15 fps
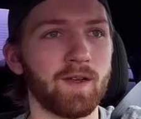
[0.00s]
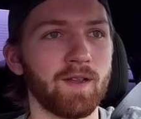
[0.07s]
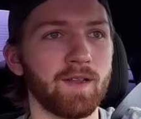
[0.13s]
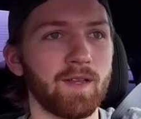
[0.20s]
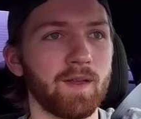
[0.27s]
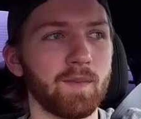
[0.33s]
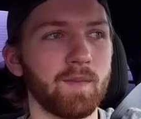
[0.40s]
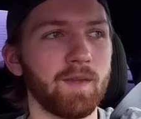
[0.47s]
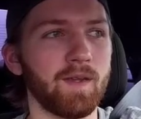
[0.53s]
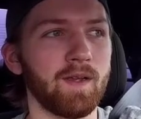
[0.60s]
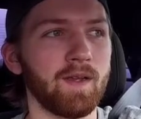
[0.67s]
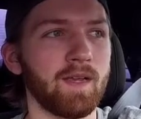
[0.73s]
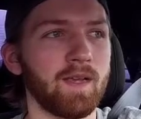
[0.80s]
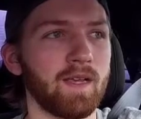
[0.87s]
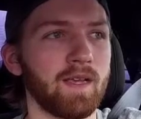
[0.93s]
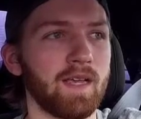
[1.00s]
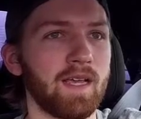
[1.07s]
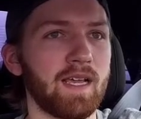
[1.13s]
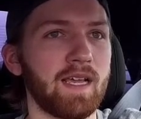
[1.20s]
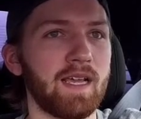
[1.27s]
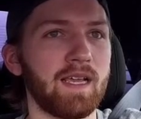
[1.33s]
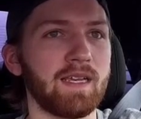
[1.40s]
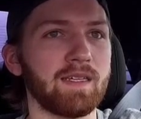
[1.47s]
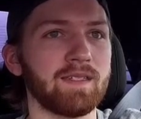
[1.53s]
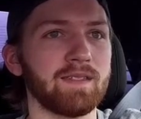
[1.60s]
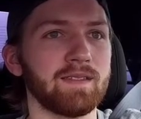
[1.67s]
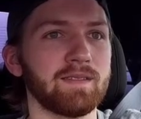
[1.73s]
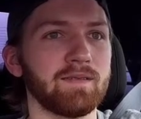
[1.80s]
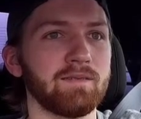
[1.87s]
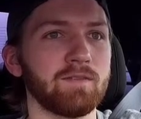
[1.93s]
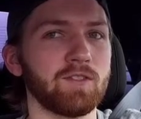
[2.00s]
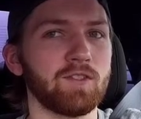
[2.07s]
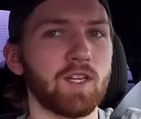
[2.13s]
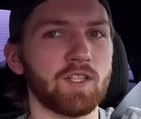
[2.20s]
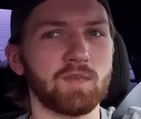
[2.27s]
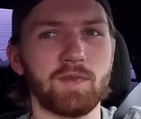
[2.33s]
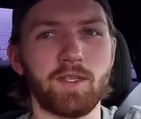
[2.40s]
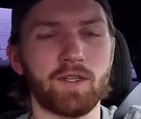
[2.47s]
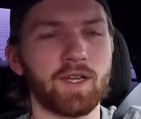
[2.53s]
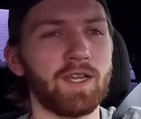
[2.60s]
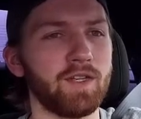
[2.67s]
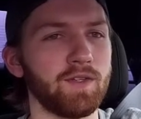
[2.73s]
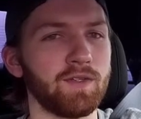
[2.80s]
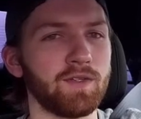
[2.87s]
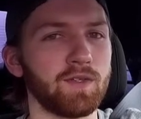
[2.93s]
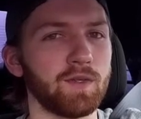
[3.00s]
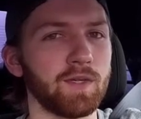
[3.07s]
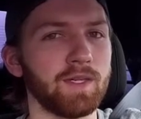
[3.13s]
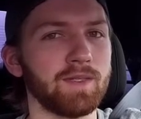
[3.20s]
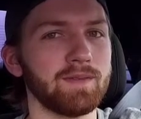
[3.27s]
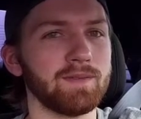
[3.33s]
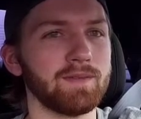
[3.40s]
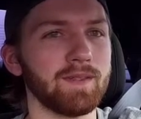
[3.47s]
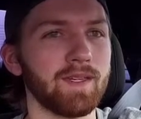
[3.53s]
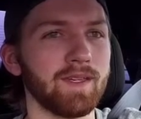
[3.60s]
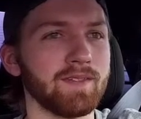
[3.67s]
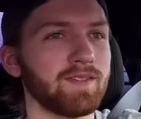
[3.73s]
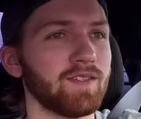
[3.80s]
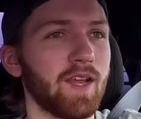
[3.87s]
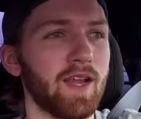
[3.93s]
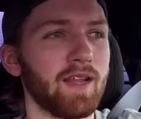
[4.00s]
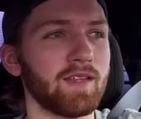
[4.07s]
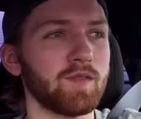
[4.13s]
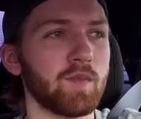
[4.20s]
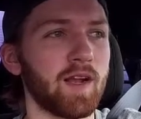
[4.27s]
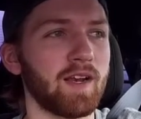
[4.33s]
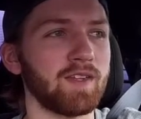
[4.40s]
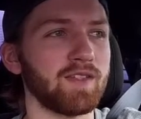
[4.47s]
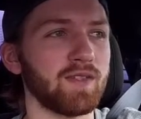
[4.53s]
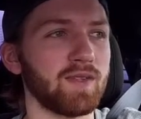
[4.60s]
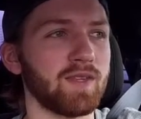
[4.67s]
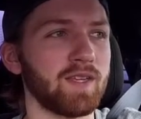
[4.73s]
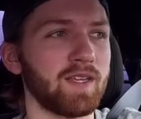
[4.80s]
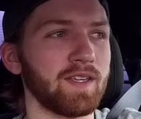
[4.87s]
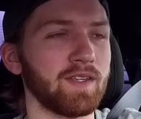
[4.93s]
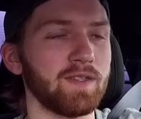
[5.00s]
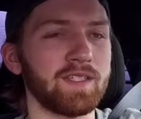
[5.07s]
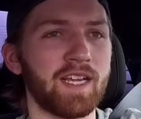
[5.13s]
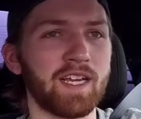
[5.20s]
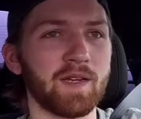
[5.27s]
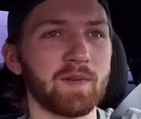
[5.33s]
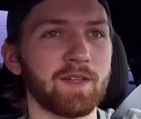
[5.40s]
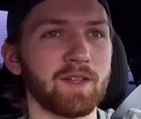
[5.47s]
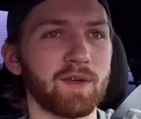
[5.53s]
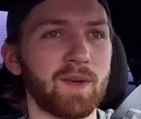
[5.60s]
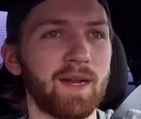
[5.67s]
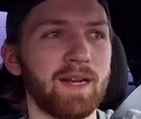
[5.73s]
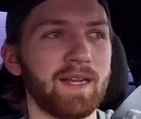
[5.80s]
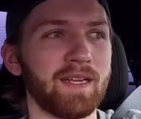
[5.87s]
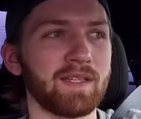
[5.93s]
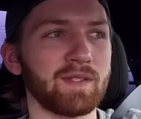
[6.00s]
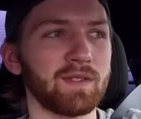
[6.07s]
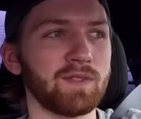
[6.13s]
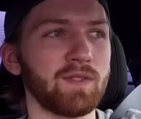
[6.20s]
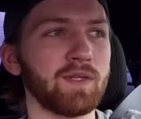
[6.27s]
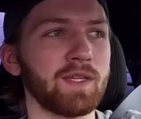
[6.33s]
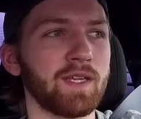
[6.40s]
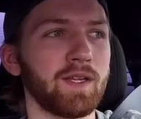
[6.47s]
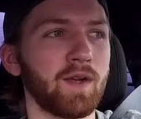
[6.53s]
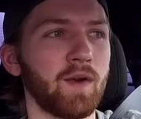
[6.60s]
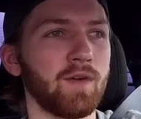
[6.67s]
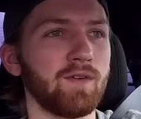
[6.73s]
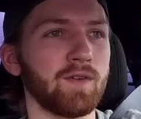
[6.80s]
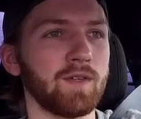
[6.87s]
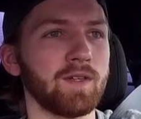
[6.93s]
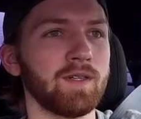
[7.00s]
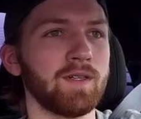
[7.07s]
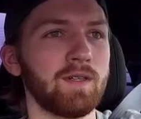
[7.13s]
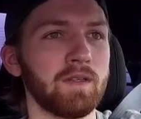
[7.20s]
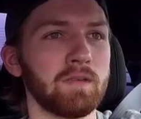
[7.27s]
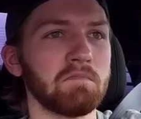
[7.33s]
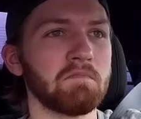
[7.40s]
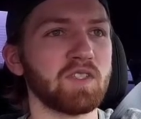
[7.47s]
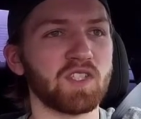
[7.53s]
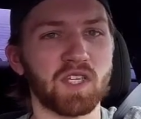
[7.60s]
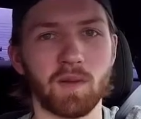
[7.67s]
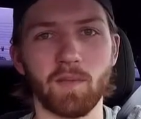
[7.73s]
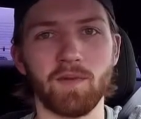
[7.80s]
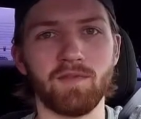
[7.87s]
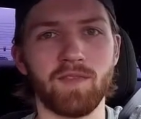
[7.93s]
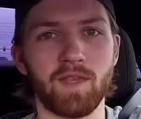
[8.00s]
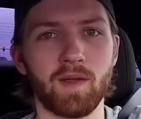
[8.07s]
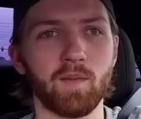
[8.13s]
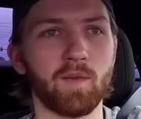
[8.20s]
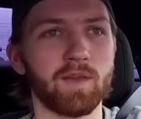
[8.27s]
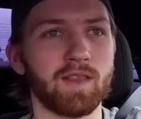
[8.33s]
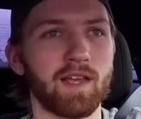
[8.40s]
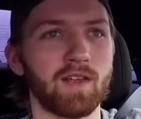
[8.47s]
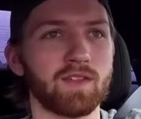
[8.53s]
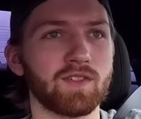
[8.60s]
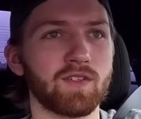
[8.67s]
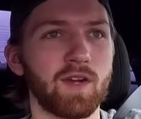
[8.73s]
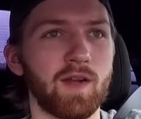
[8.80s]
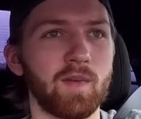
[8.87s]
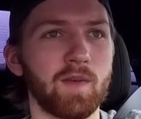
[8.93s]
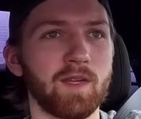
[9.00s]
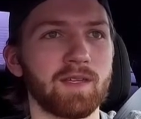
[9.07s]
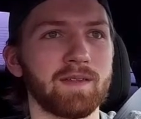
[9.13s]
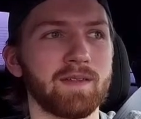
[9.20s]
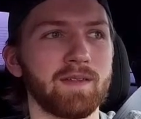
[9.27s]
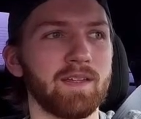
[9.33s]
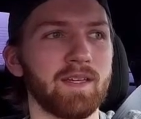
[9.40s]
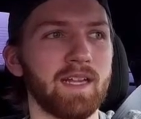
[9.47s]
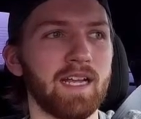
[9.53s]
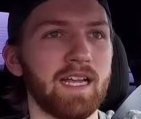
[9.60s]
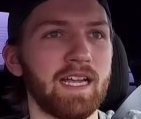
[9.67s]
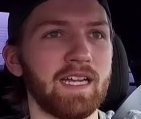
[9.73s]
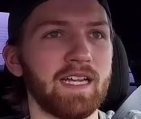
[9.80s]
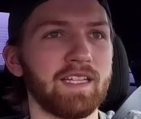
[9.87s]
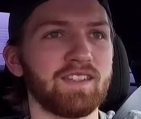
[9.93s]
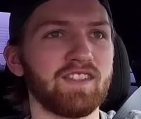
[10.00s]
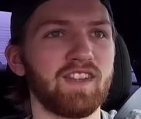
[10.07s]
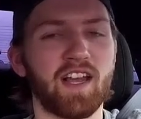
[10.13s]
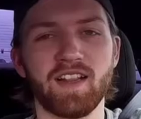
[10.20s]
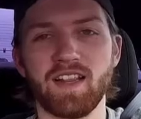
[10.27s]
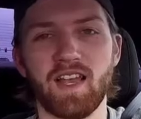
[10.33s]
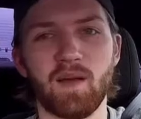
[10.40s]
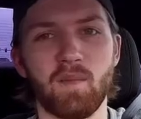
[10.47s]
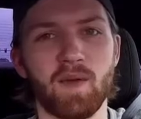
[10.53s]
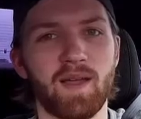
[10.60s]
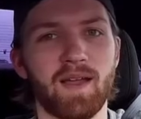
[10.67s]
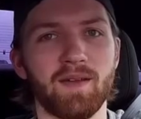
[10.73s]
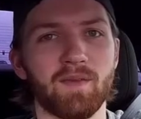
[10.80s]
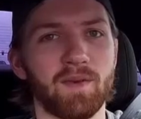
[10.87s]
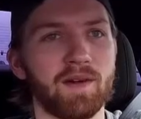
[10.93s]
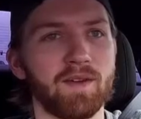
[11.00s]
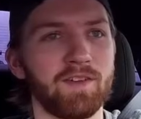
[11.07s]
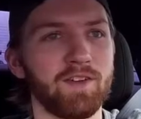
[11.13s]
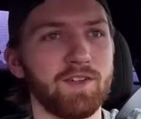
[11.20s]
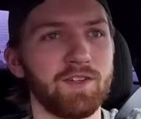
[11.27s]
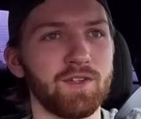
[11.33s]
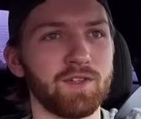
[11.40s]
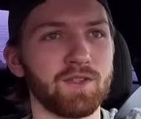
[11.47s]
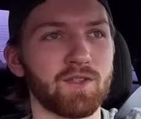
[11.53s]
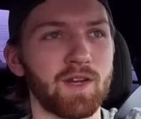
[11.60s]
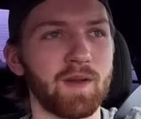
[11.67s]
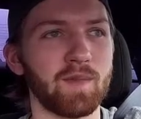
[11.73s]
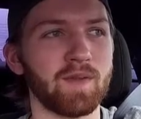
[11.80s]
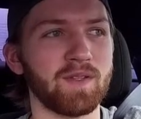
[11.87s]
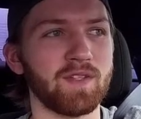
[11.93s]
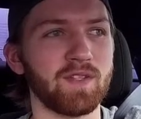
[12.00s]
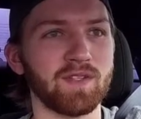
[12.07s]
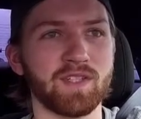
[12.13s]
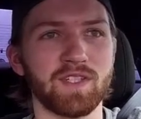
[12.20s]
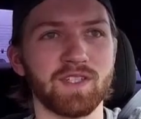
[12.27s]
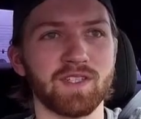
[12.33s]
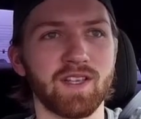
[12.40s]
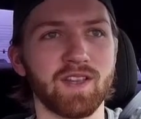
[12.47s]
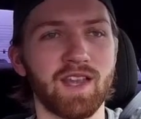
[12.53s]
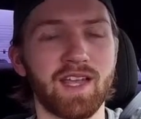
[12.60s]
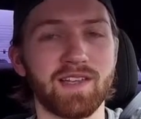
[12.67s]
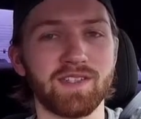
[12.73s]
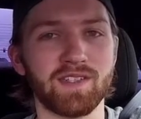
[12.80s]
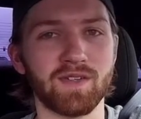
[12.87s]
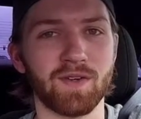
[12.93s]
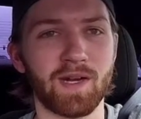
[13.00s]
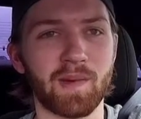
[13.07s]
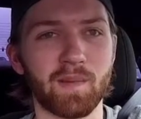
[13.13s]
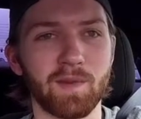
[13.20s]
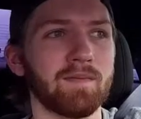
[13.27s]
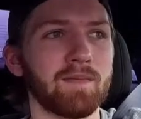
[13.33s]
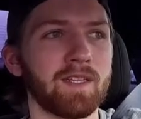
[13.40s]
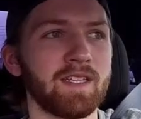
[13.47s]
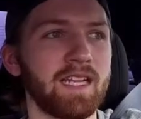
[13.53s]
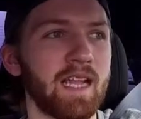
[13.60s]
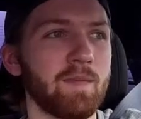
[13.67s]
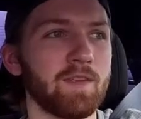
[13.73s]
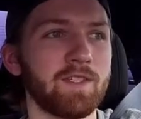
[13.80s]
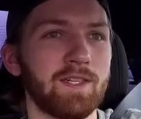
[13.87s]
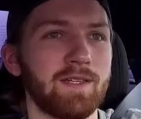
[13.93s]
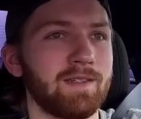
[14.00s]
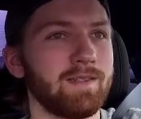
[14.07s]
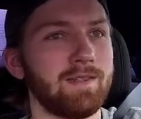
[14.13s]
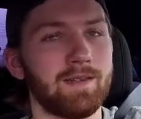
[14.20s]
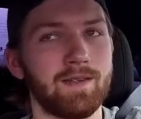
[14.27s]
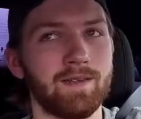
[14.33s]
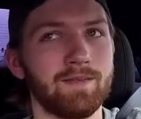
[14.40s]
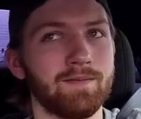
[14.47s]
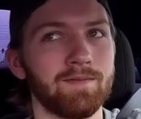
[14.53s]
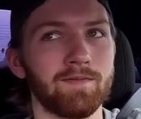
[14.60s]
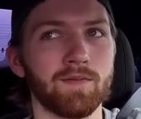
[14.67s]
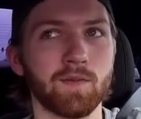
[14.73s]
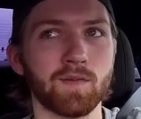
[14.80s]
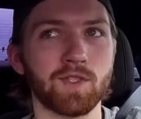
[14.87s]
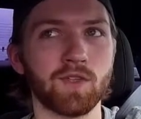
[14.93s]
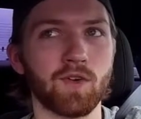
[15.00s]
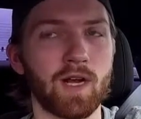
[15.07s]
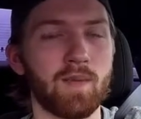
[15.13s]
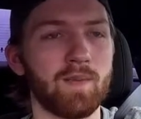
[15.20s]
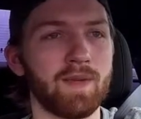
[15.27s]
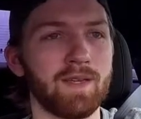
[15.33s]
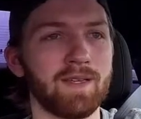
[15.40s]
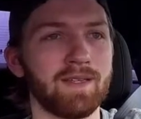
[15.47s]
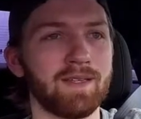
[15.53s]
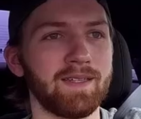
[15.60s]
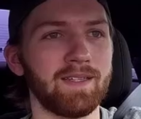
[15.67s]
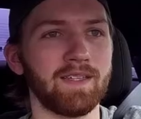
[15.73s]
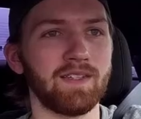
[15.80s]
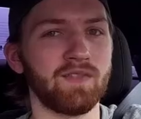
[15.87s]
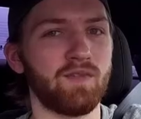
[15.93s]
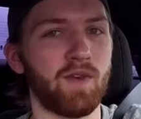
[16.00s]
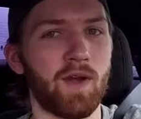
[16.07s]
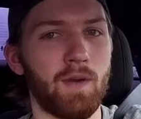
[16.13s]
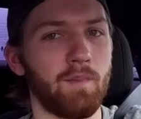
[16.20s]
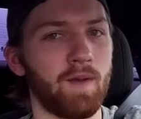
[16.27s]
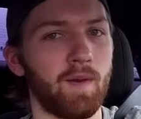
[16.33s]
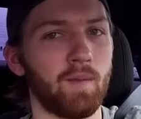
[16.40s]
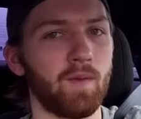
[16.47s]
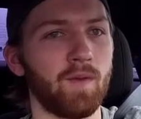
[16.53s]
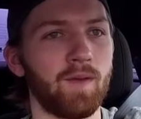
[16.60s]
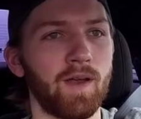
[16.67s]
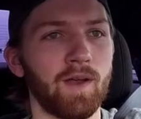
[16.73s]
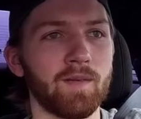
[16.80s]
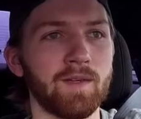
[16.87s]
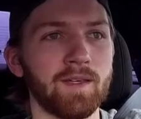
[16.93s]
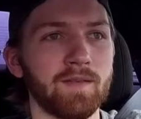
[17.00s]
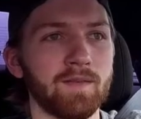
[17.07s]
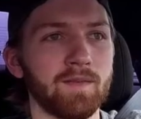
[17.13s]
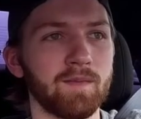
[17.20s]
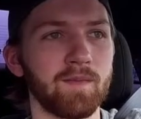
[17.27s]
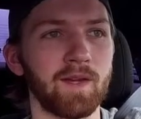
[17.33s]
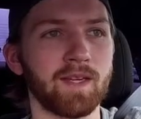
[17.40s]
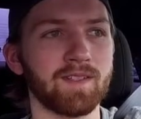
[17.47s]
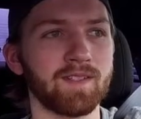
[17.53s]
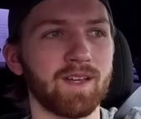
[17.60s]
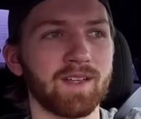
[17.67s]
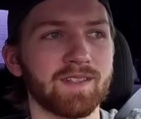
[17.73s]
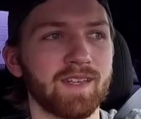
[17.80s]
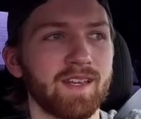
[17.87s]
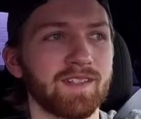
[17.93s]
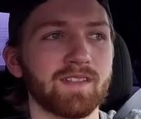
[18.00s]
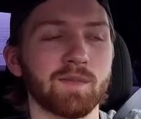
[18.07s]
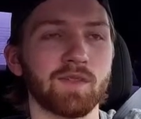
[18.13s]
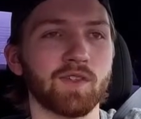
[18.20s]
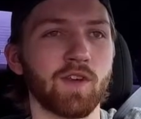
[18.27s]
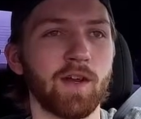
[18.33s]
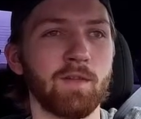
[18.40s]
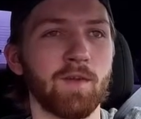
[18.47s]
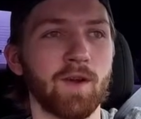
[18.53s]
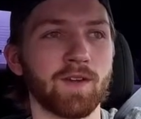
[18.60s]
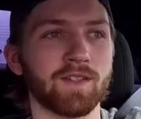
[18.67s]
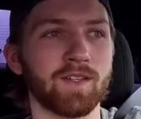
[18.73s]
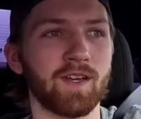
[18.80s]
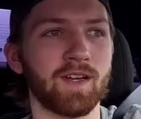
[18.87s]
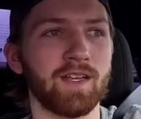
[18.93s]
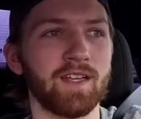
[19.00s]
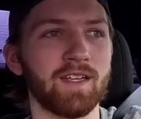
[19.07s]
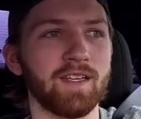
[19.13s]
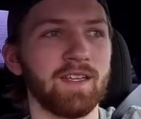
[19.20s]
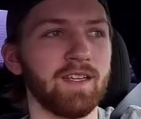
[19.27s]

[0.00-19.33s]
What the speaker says: on them. And trust me, you'll get used to it. It's not as bad as you think. You take them at the right angle, you can get over some of them without scraping. And it's not that bad whenever you do scrape. It's usually just a light scrape. The damage that is done from scraping is very minimal. I mean, my exhaust has some scrape marks on it,